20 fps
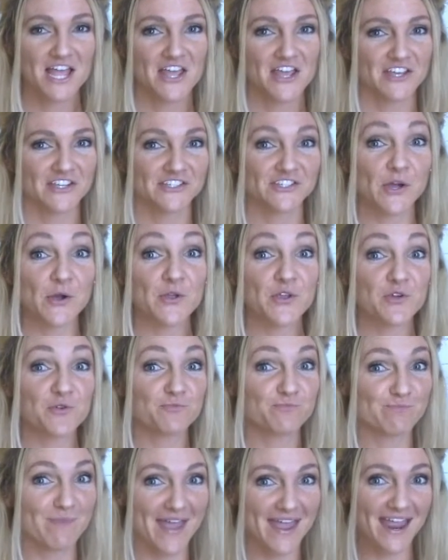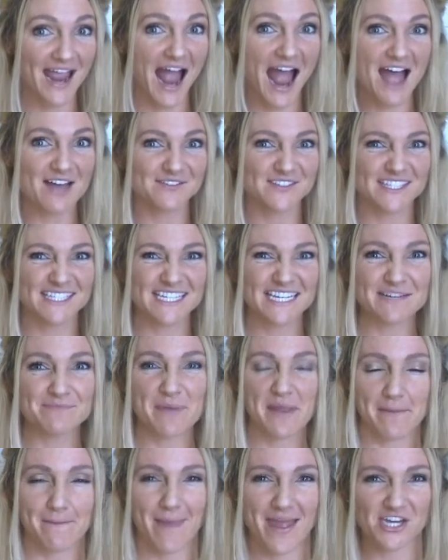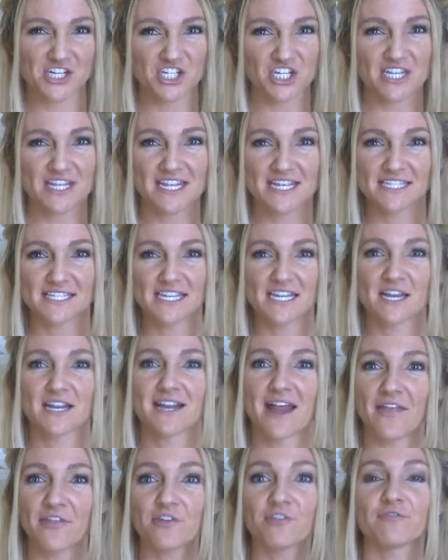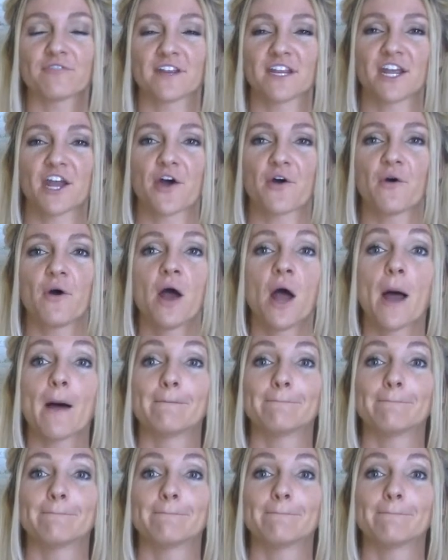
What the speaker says: So you may have seen me mention this in another video,